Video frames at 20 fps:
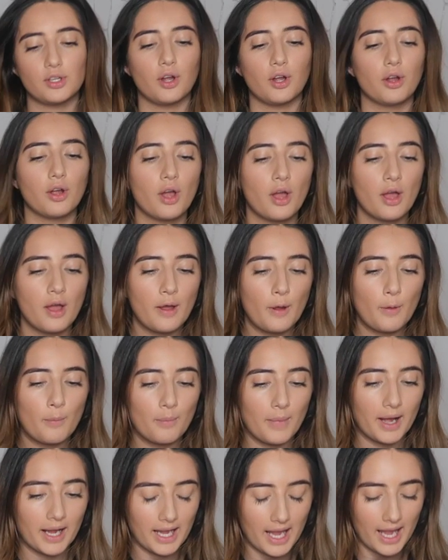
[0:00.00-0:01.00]
So
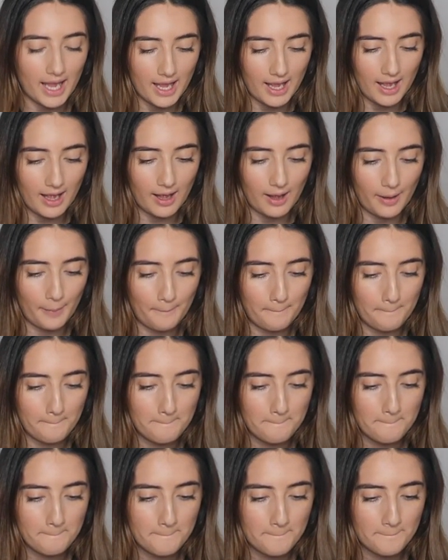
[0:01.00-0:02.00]
my hair,
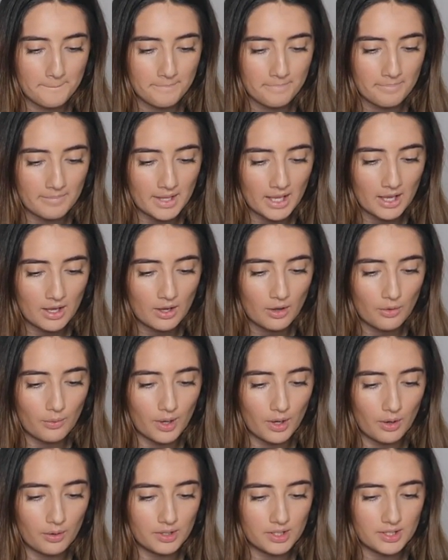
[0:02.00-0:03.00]
we're
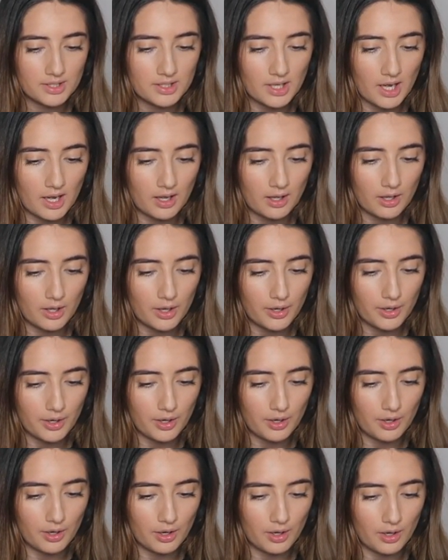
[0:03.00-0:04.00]
going to style
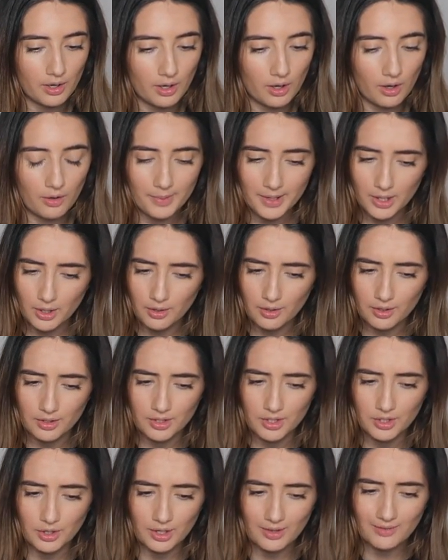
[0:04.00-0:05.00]
her. Oh my god,
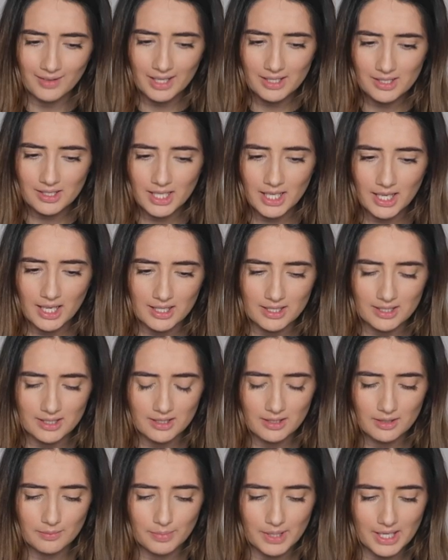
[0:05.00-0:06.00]
you don't even get to like
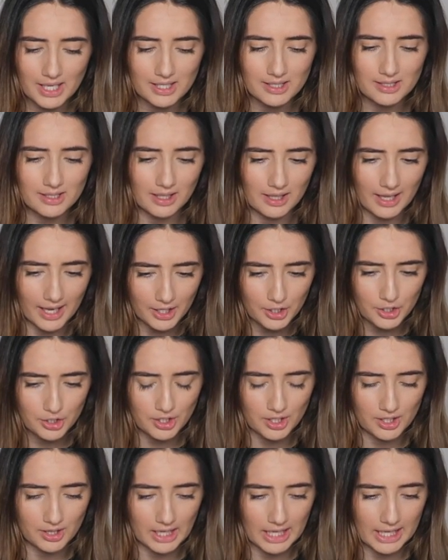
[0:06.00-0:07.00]
pick a
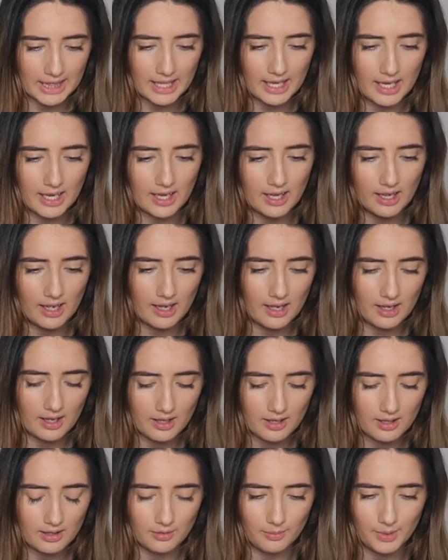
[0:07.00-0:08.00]
selection. Like they,
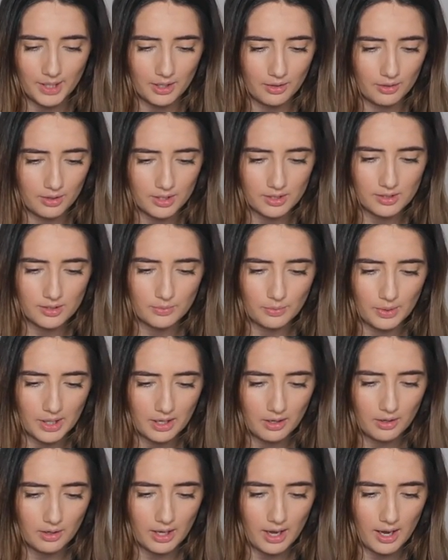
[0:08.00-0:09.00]
oh my god, this is
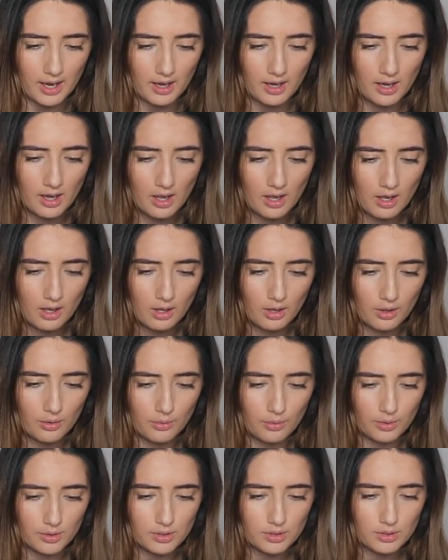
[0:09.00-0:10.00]
weird. Okay,
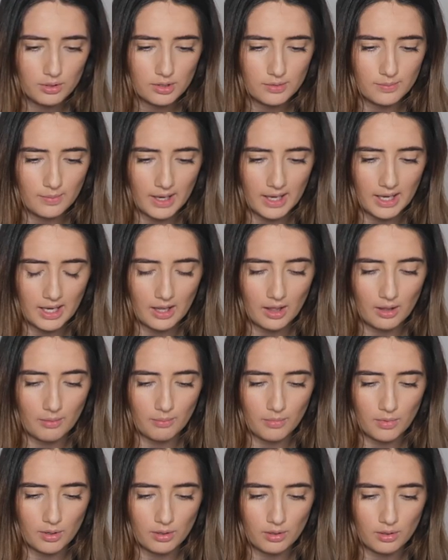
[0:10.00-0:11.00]
what suits my hair the
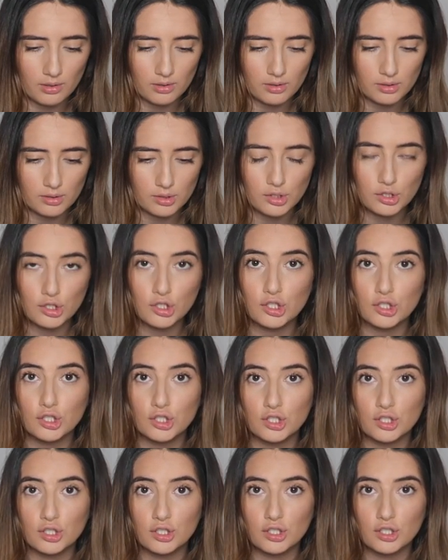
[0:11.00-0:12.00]

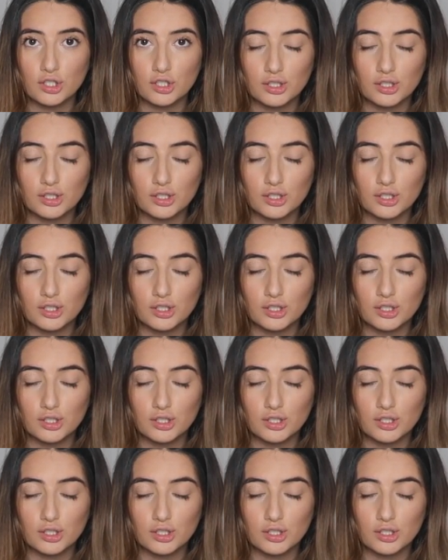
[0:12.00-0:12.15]
most?